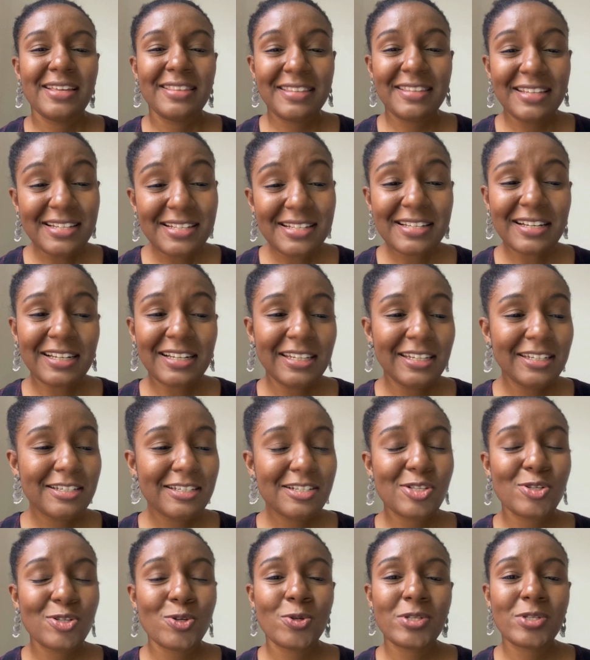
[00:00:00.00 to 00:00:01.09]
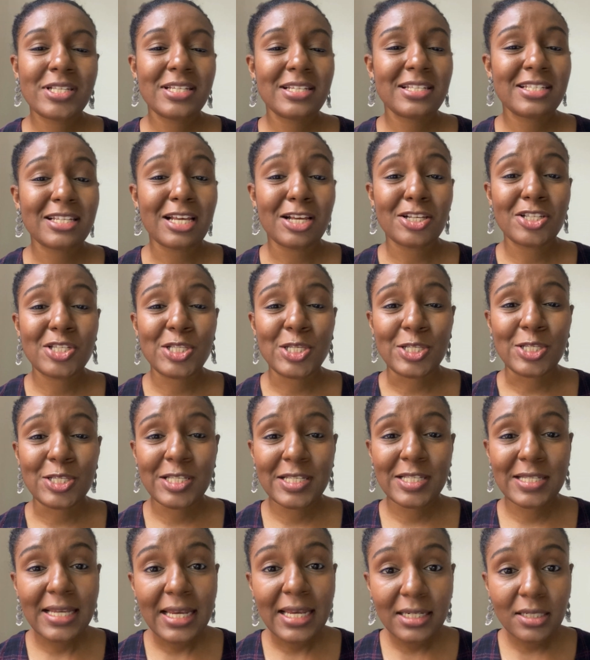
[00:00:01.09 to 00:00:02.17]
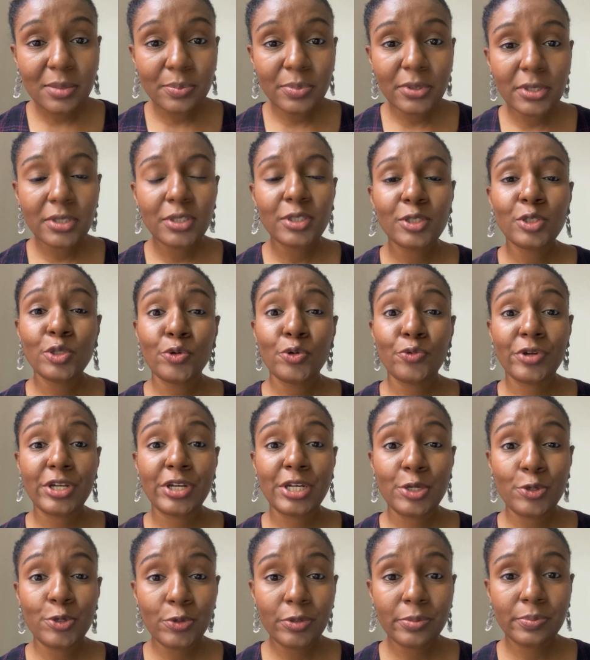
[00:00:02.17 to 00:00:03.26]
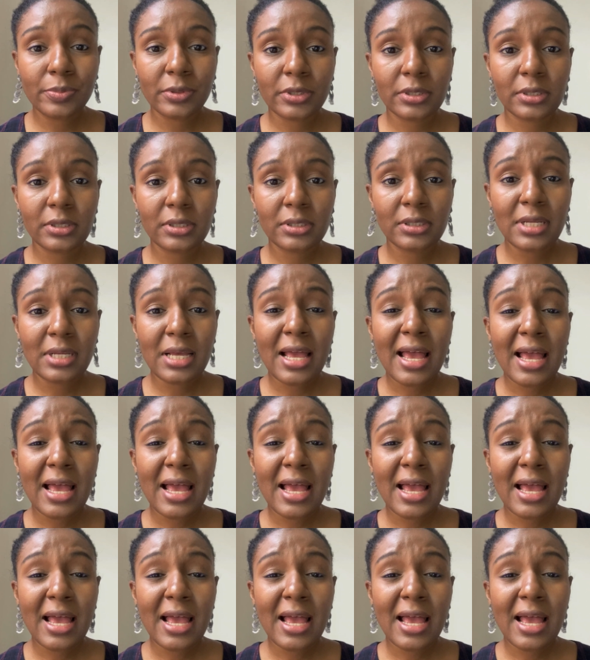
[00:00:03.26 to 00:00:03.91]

These cleaner sources are sustainable, renewable,